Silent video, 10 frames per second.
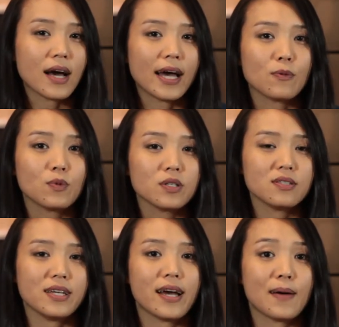I would
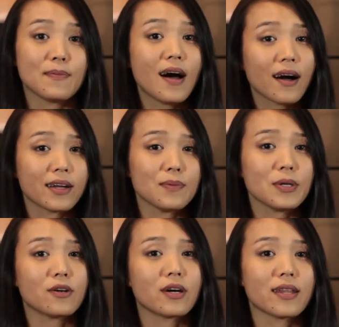say I'm not going to be
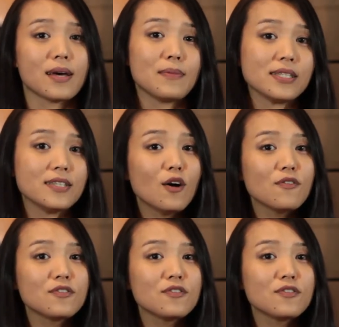cooking that myself,